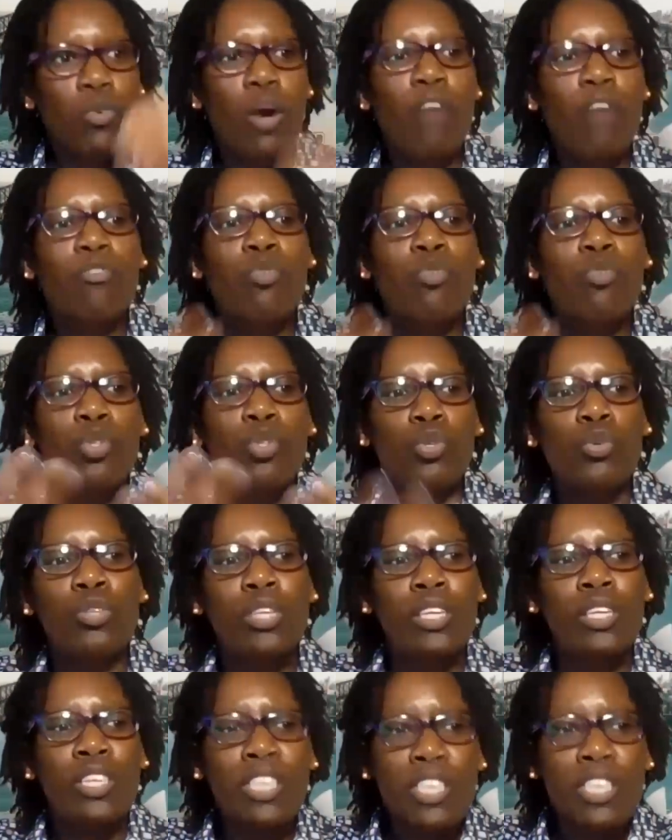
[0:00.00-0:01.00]
you have to show
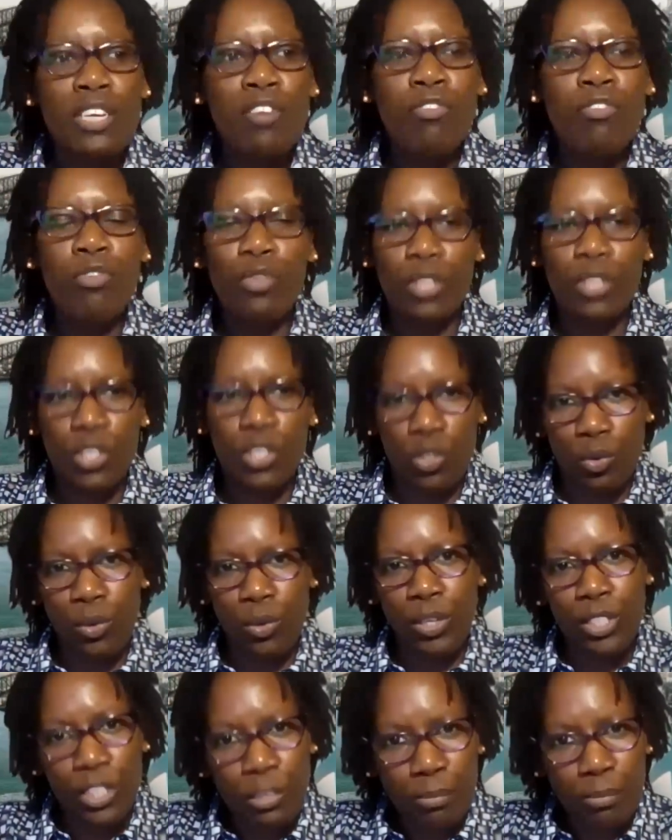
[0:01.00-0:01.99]
the need for the
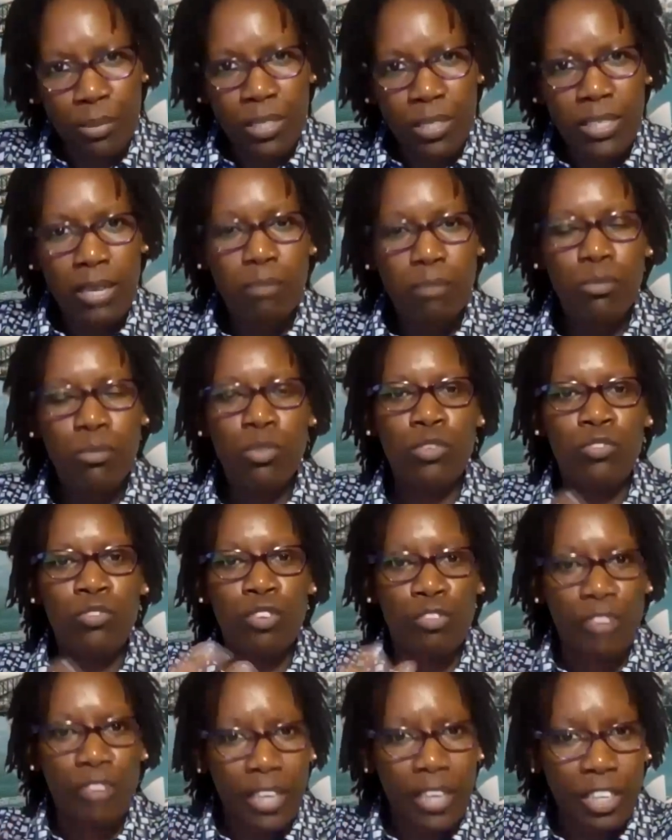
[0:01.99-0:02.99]
scholarship in terms of
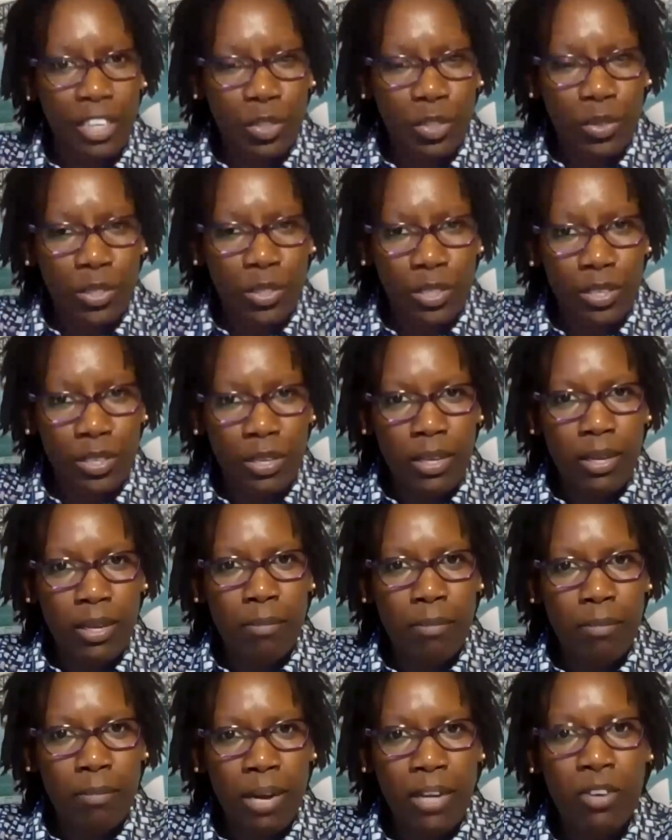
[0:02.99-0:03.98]
your financial
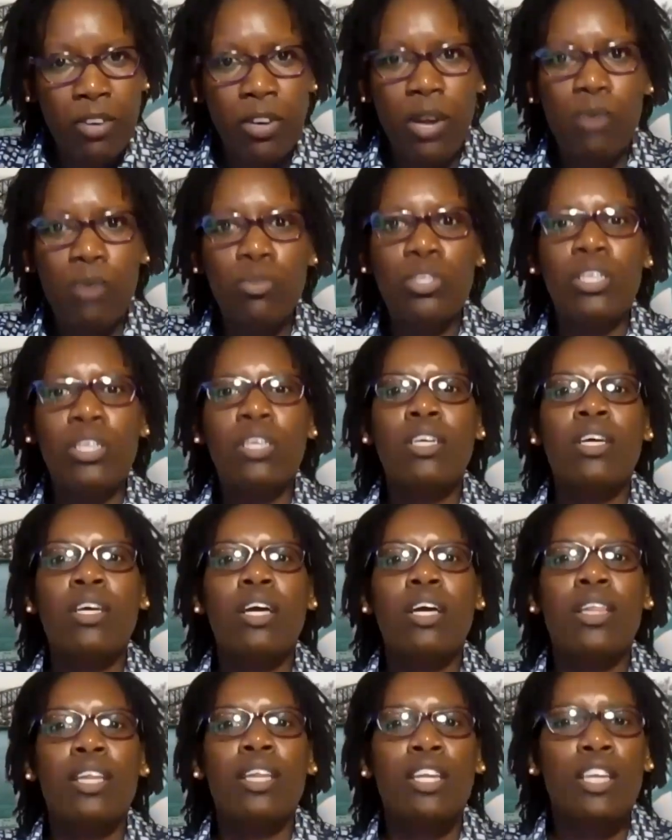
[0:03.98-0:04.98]
uh, background
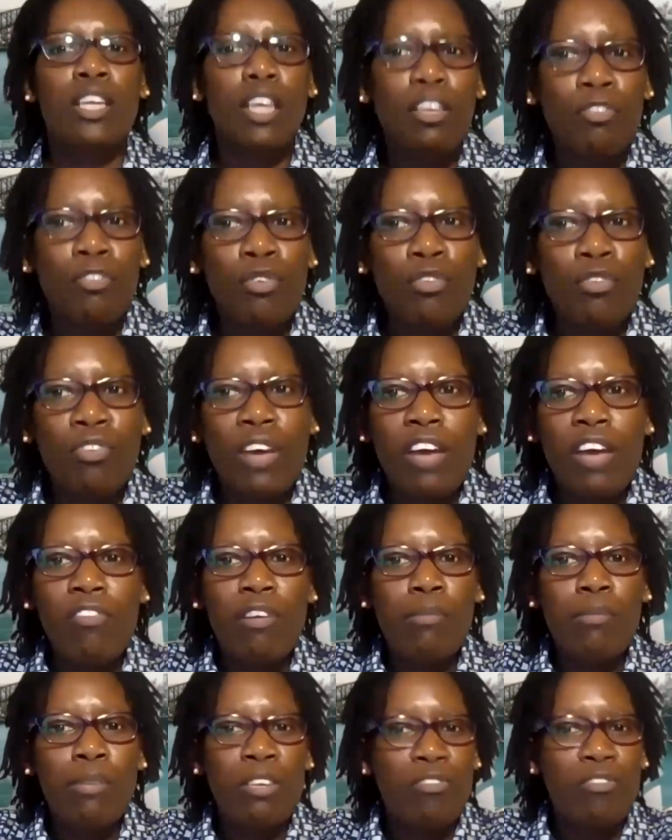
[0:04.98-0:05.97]
and then if you've
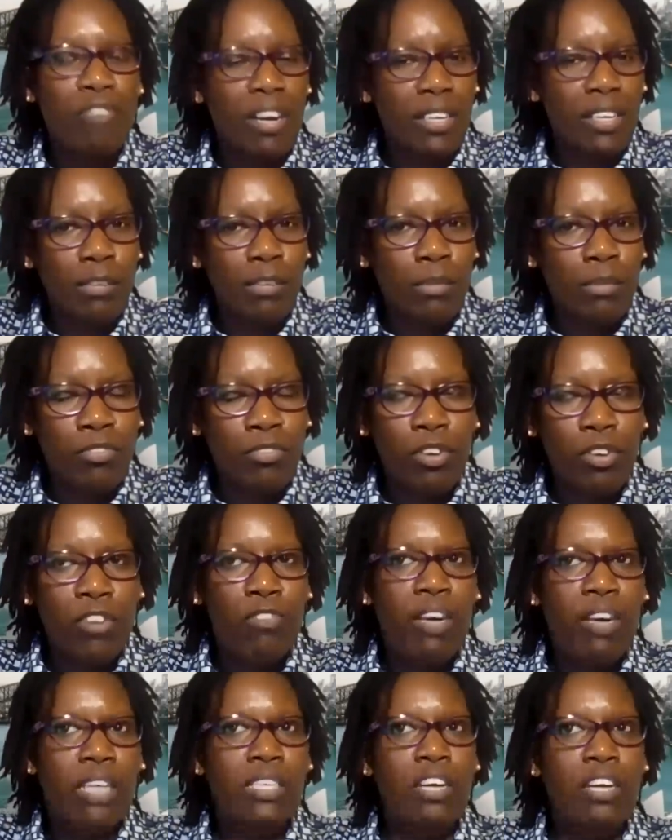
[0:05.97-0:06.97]
ever been funded before
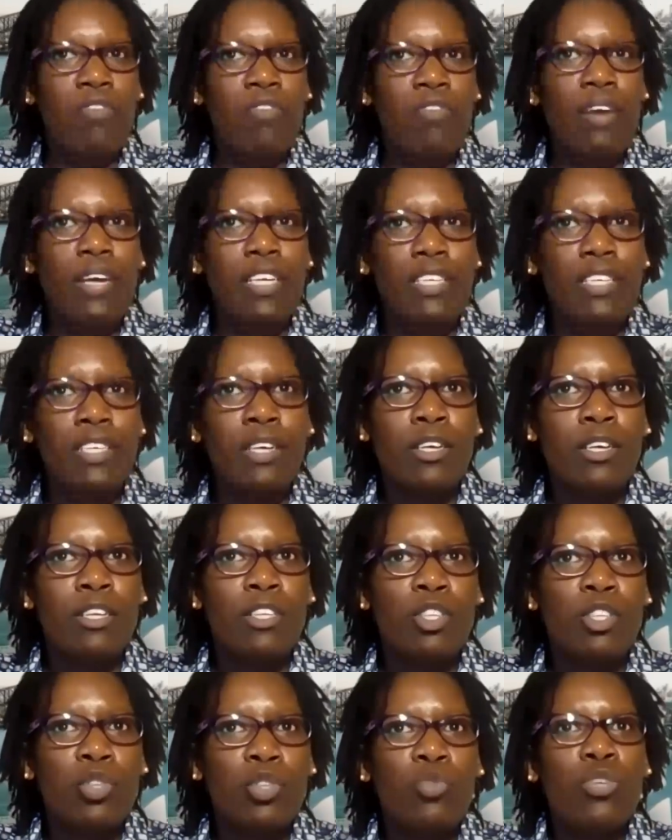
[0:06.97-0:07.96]
in fact i find
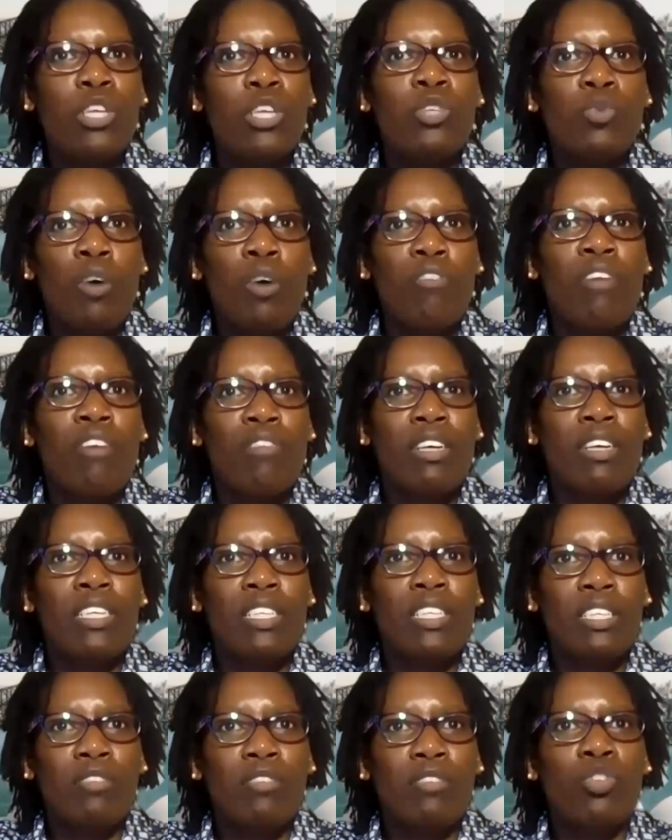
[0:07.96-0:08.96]
students who have ever
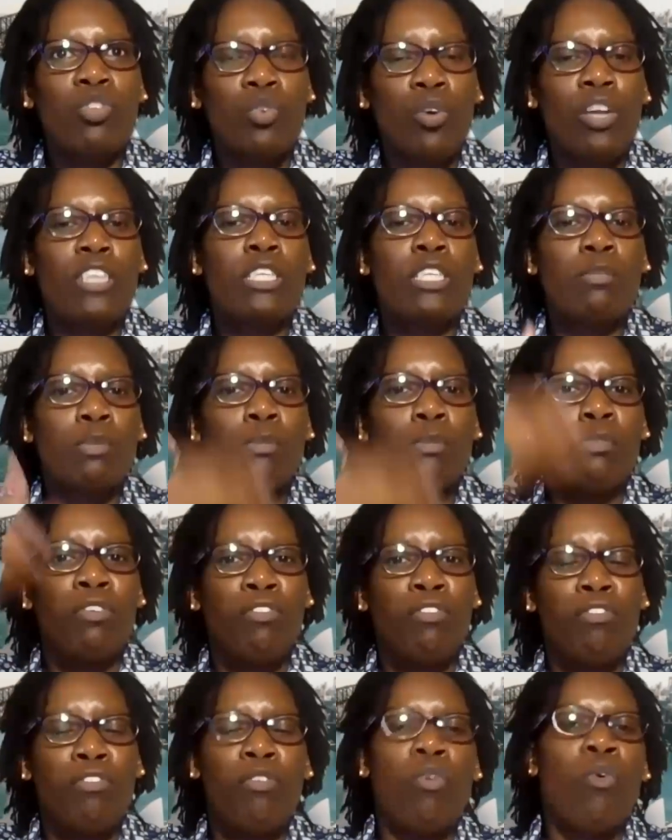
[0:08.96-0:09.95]
received scholarships
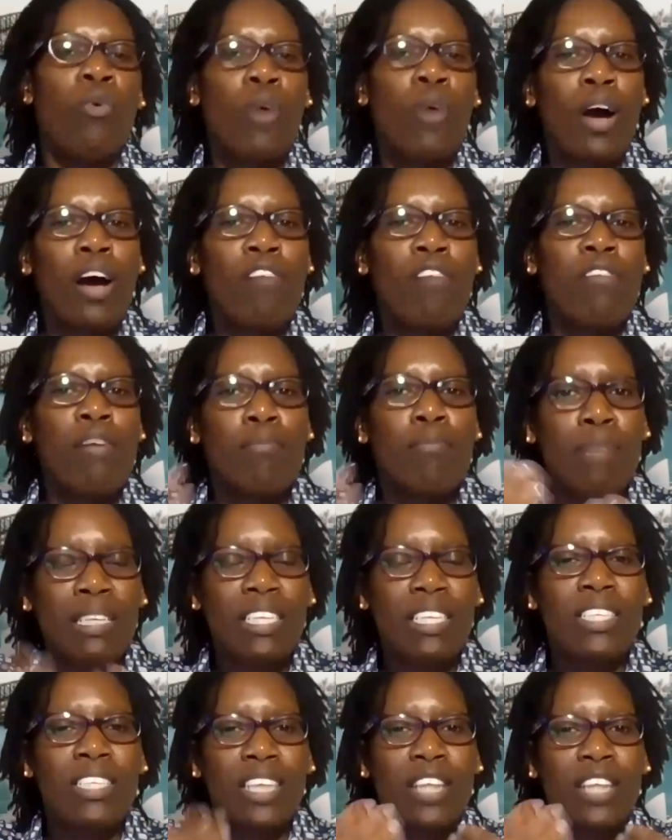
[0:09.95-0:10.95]
before have a
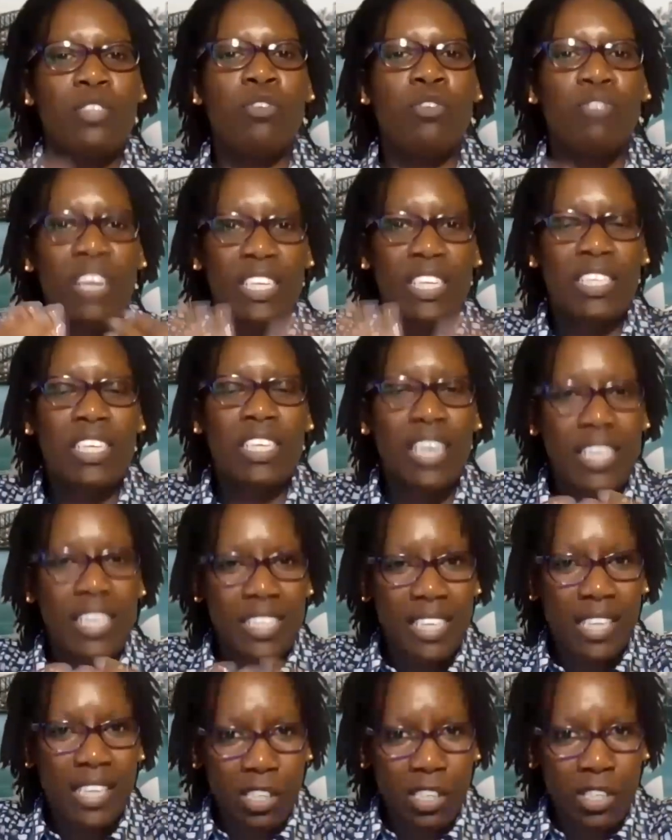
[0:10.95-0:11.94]
better chance of getting a
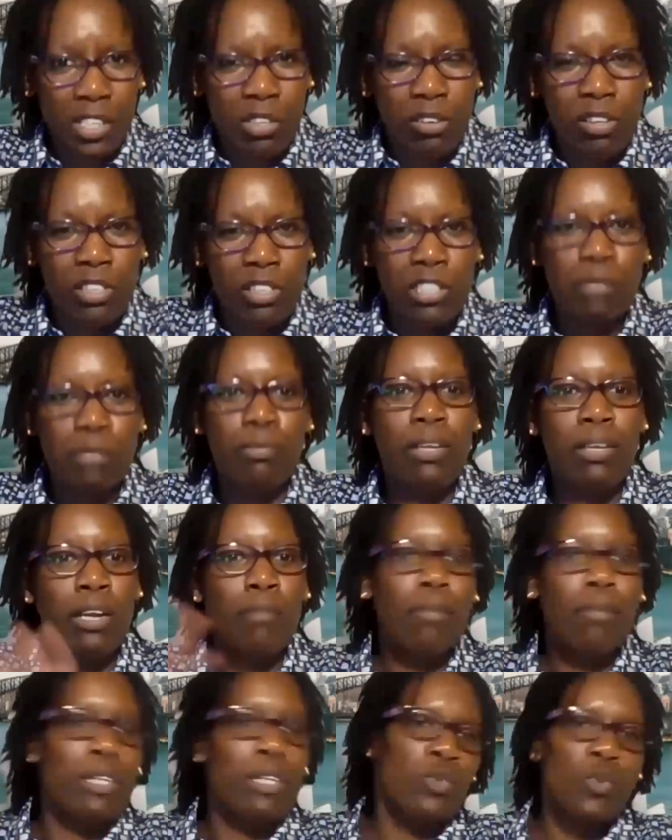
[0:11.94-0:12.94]
second scholarship than
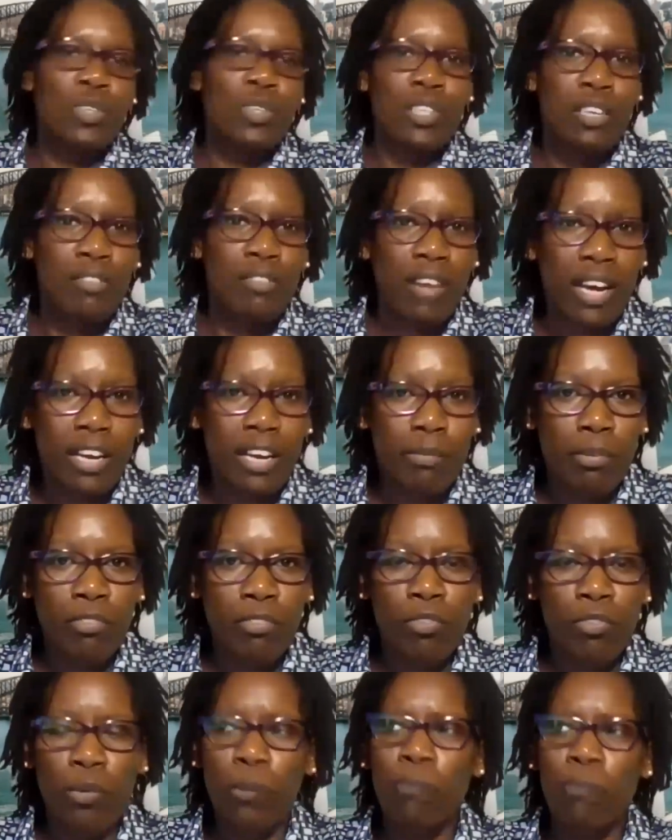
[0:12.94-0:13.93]
a person who has never had
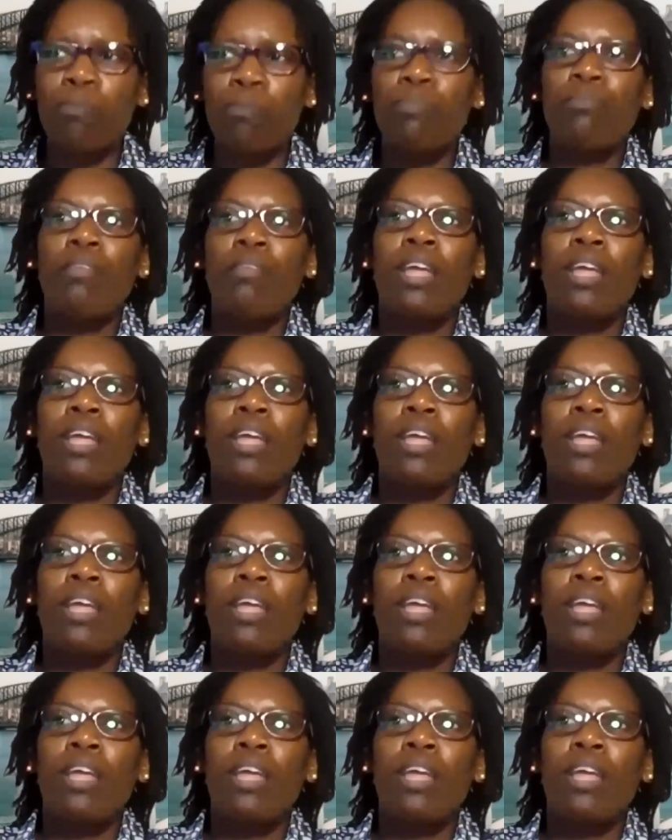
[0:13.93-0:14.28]
before